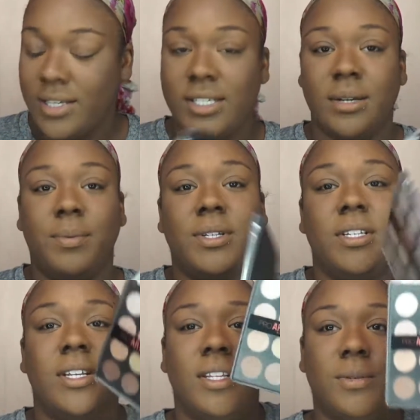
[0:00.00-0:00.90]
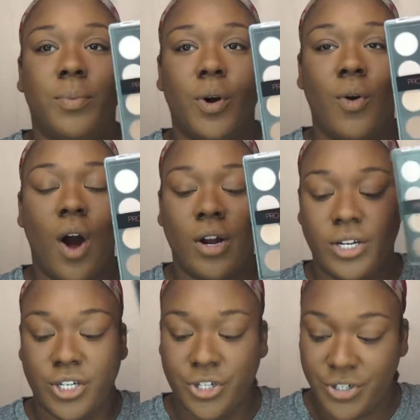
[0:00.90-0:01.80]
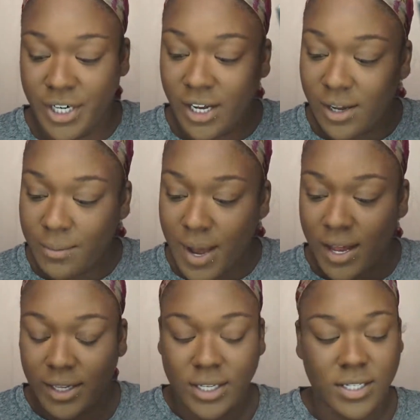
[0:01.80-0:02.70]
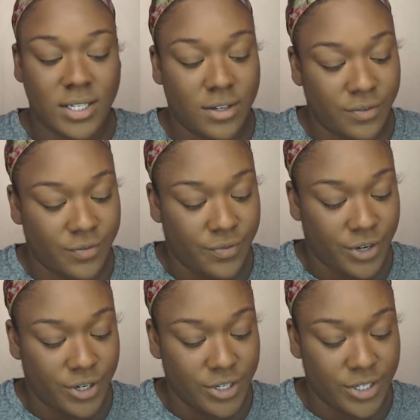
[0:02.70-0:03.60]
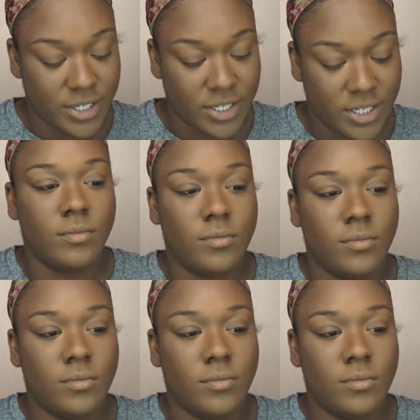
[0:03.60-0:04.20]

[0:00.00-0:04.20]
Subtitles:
dip into this Pro Artistry palette first.